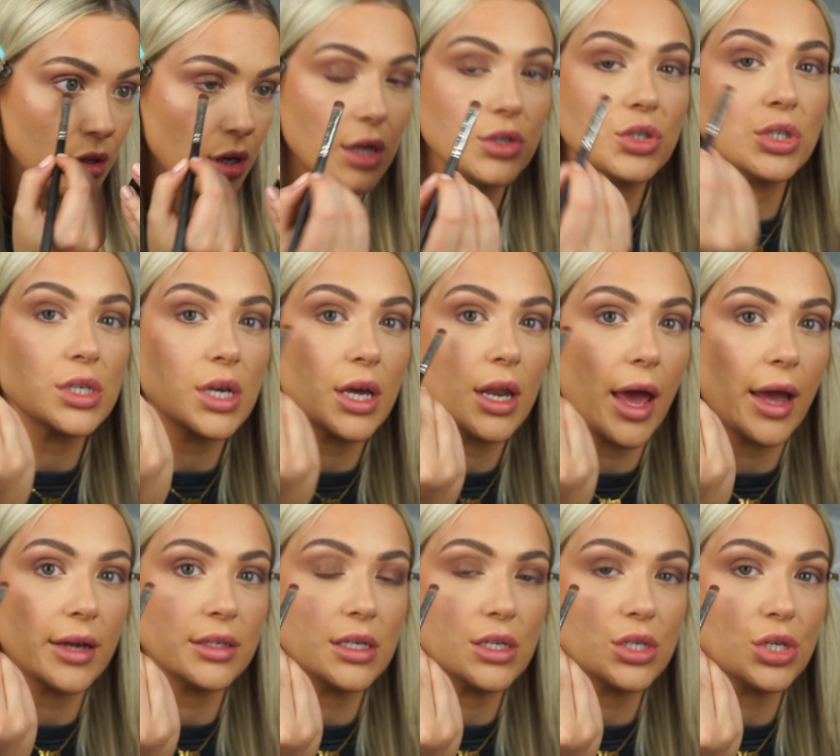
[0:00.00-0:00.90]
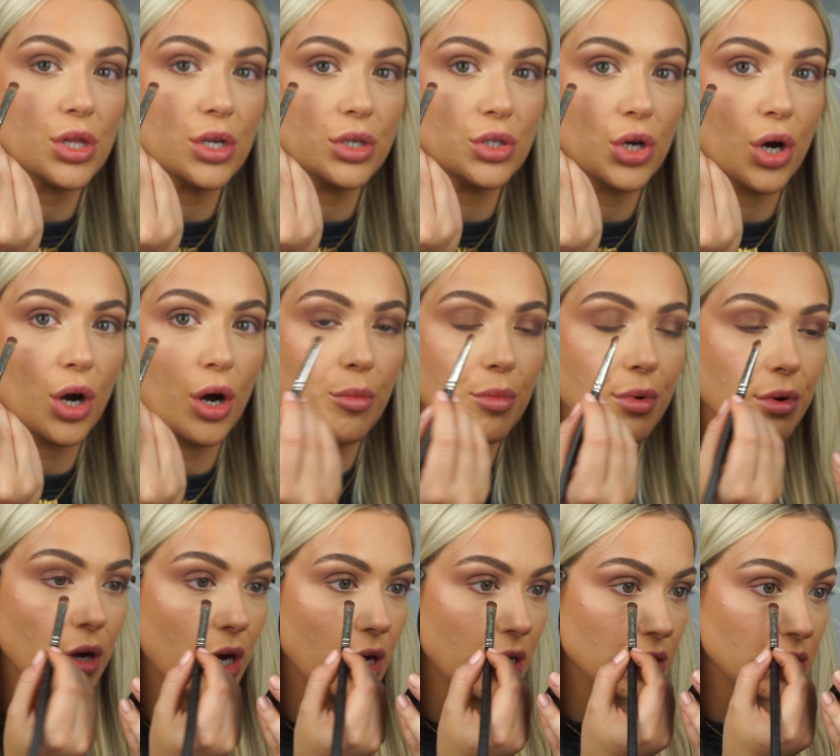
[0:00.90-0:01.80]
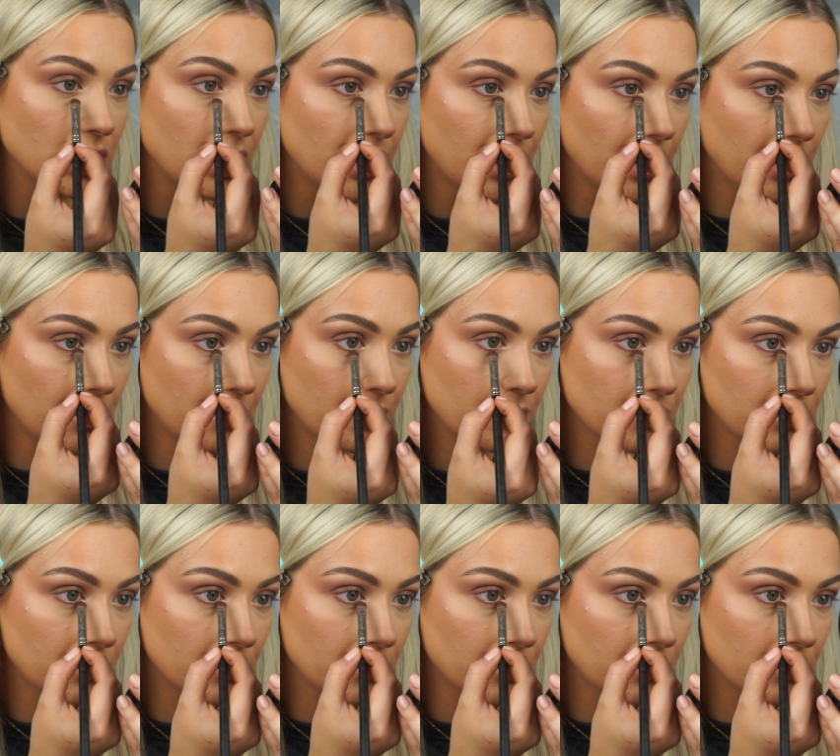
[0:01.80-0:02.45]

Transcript: and just connect it to the top eyeshadow.